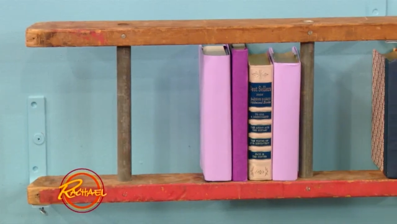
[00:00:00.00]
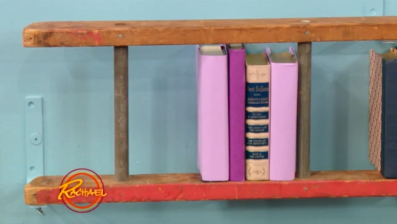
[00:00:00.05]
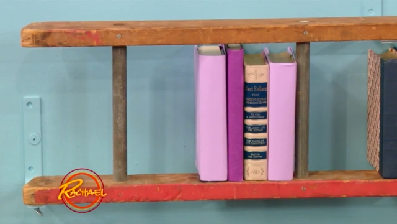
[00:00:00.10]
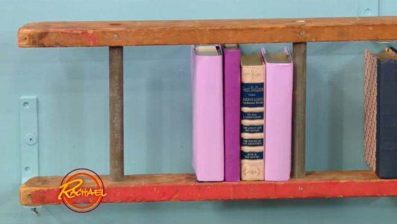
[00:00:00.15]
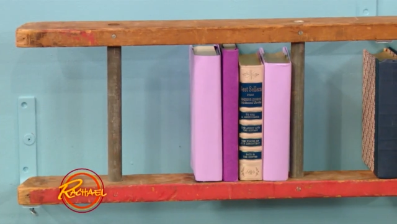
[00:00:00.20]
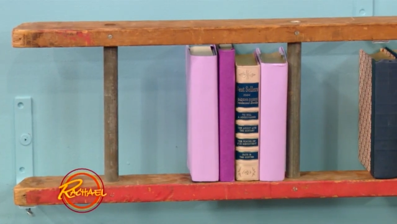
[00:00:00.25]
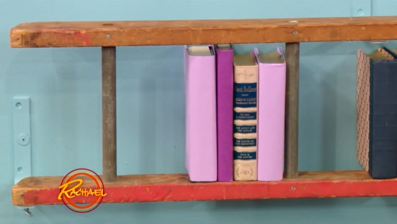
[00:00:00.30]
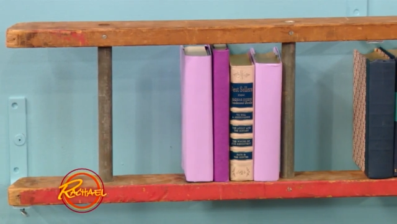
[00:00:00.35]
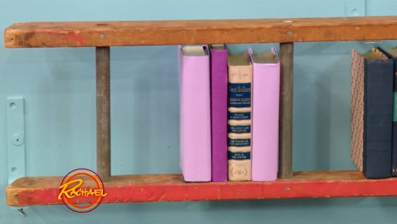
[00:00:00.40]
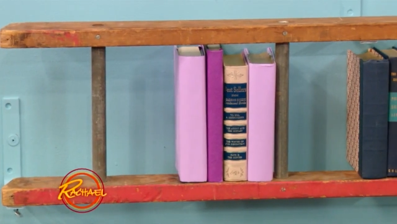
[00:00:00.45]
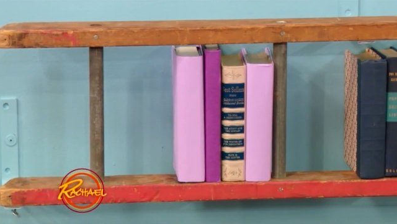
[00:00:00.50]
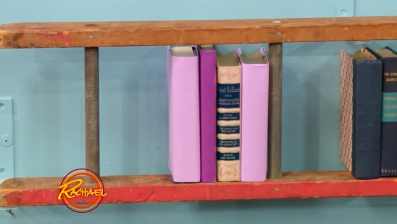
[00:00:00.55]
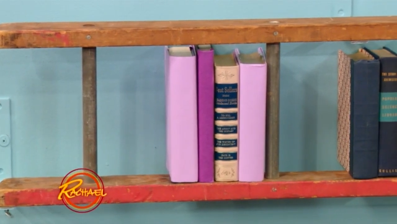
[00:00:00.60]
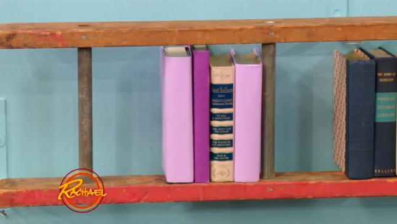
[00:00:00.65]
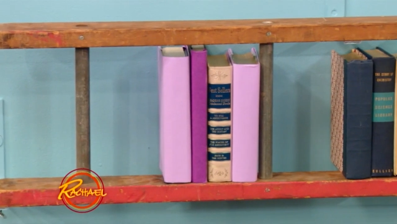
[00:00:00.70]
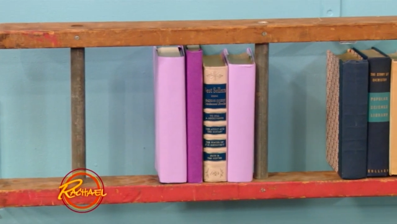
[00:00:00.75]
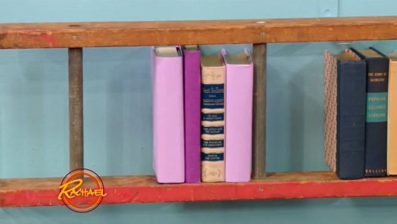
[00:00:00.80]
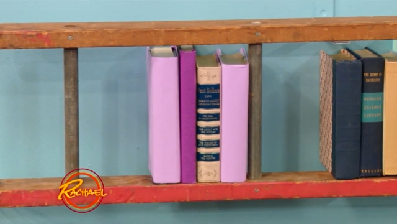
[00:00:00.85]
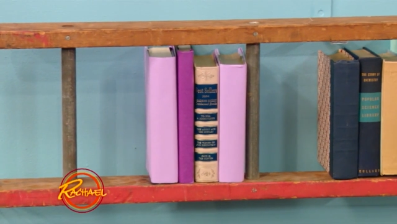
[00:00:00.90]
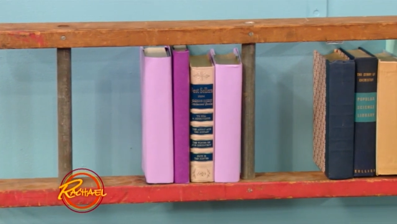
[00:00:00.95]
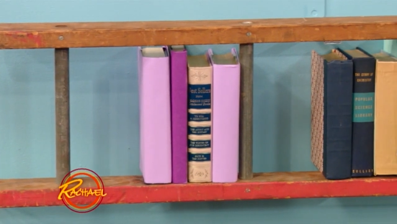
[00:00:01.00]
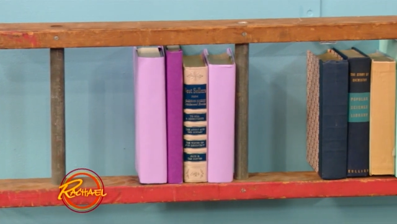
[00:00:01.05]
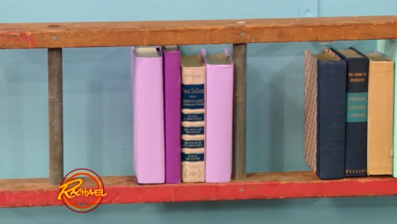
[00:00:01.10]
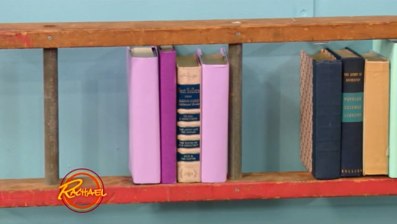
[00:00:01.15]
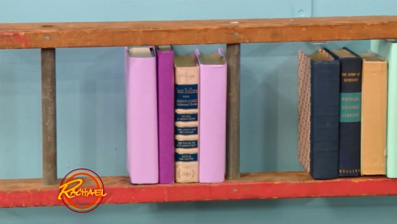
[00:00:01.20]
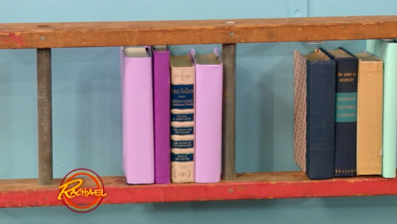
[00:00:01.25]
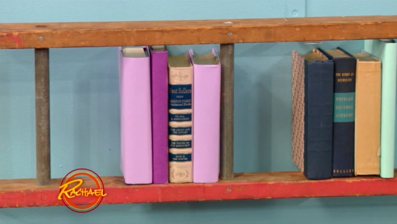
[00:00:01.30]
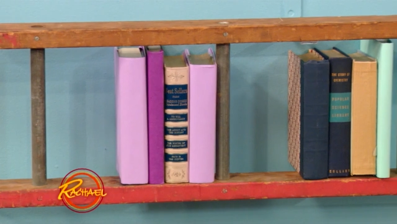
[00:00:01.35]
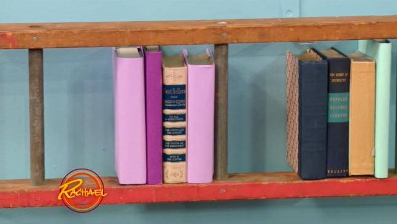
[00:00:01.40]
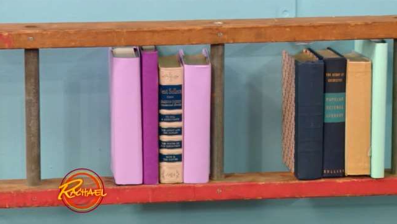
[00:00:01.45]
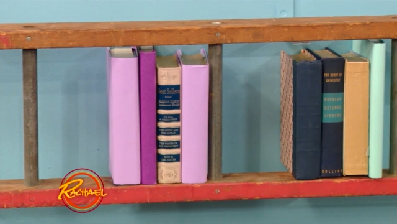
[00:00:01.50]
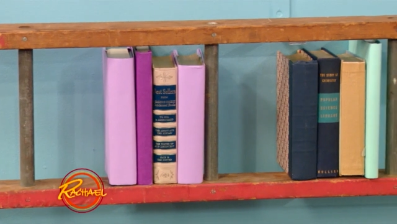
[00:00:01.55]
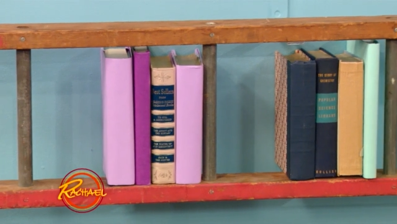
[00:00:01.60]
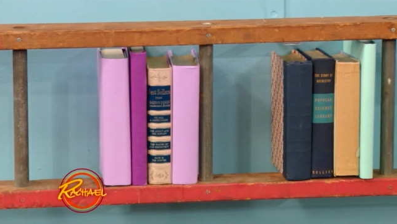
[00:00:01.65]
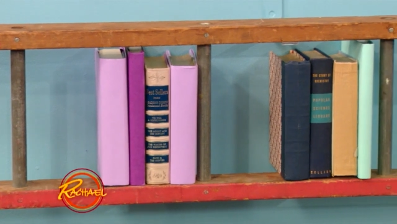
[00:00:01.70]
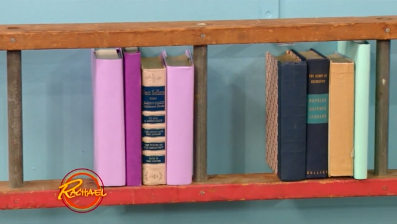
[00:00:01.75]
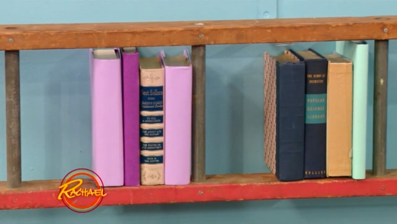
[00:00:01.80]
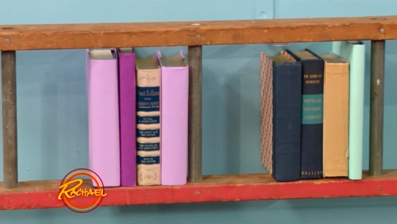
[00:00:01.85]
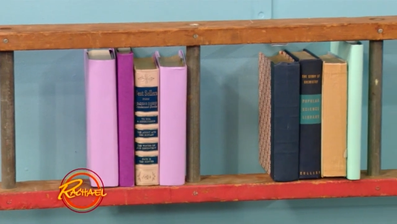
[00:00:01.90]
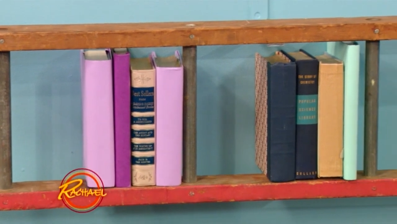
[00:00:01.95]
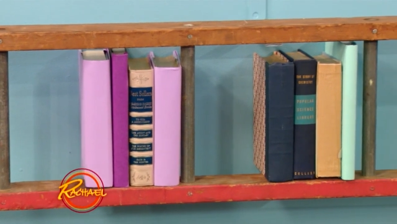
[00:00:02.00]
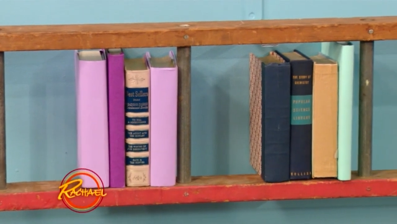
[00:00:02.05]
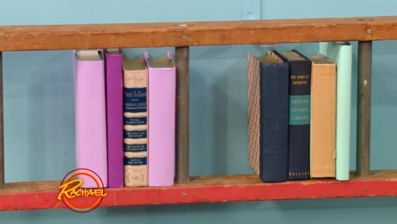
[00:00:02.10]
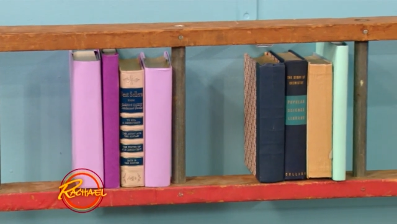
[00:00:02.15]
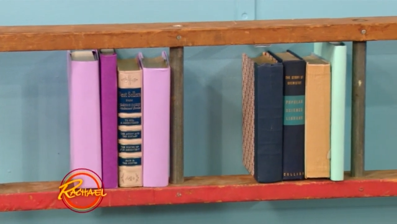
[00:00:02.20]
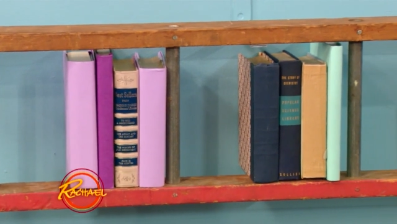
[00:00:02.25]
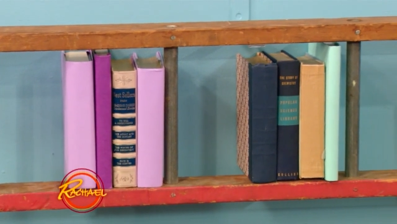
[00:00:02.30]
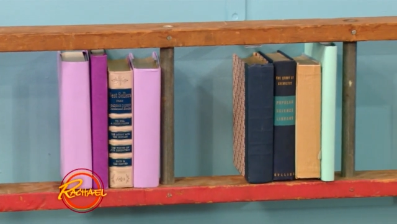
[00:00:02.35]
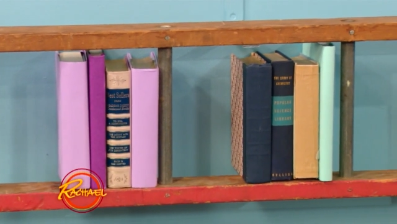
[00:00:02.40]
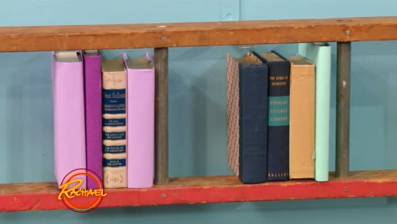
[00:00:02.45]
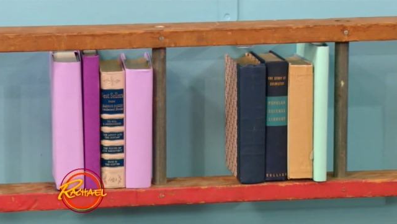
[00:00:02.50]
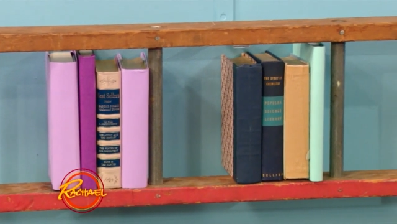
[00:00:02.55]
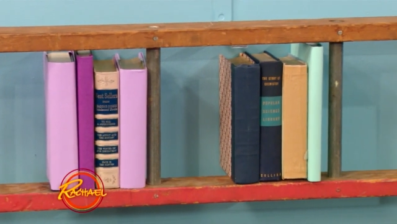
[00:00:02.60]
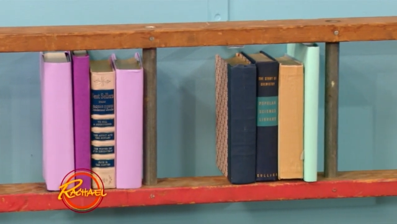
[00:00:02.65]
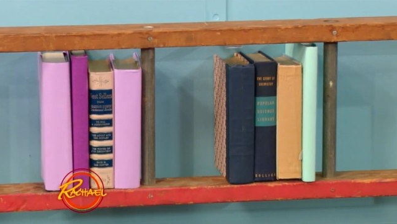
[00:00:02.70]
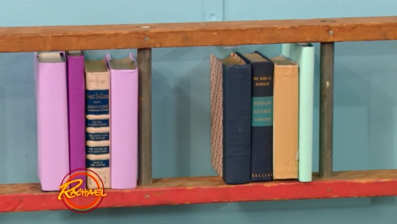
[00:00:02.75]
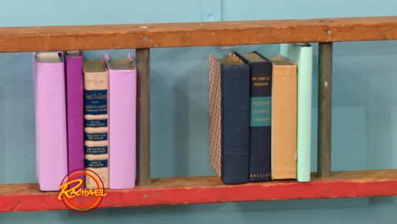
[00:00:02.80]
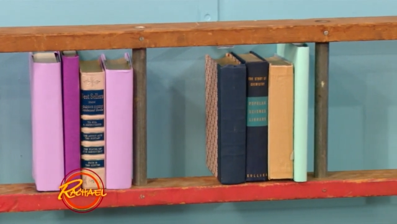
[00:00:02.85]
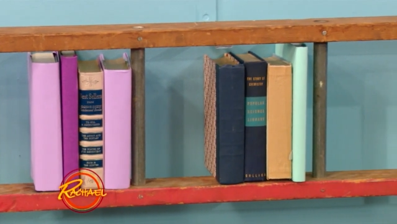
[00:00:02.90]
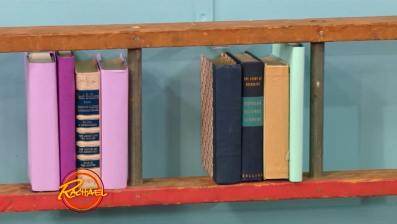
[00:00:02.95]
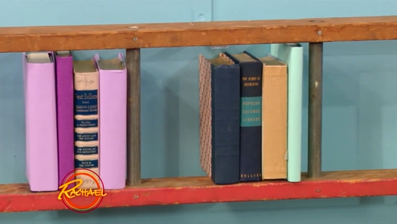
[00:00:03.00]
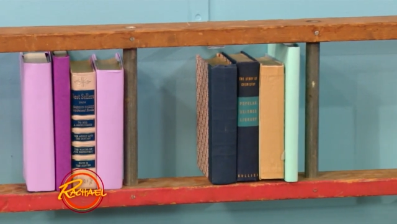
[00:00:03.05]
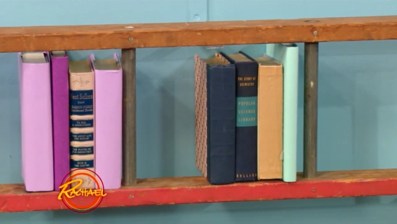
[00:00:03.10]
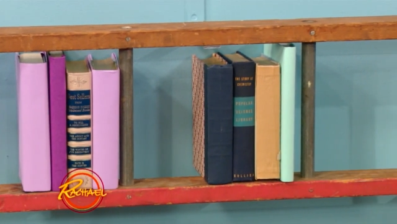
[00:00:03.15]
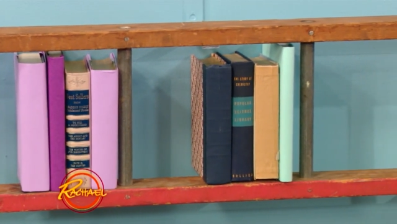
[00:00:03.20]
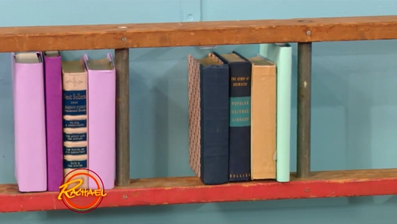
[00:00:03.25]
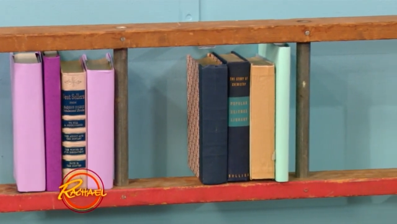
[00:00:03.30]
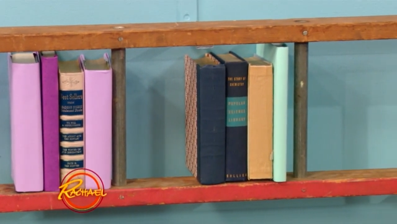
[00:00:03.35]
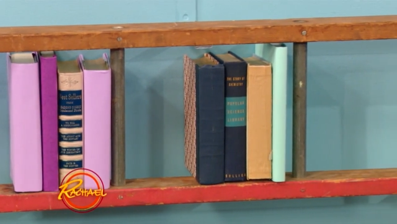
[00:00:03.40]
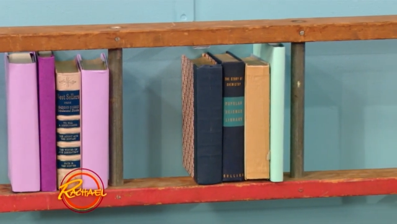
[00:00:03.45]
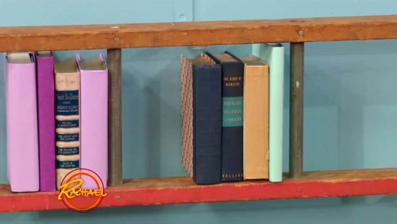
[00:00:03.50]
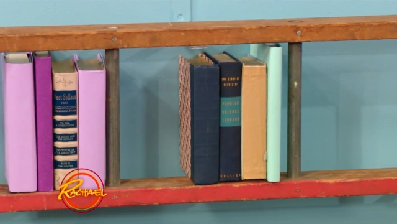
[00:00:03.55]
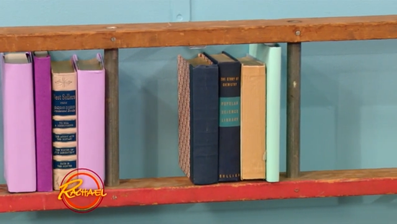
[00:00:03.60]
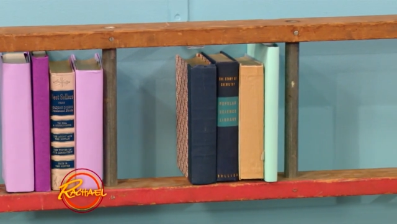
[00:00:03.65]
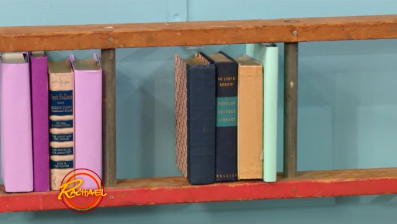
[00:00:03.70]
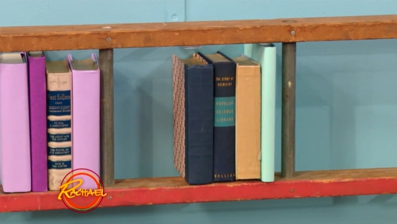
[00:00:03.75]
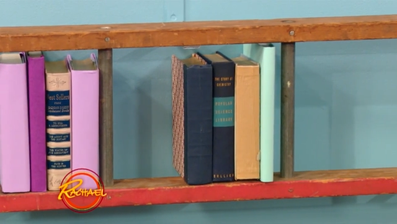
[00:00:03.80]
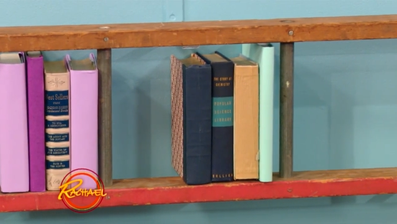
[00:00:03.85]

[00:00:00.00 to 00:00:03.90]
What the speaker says: (no speaker visible)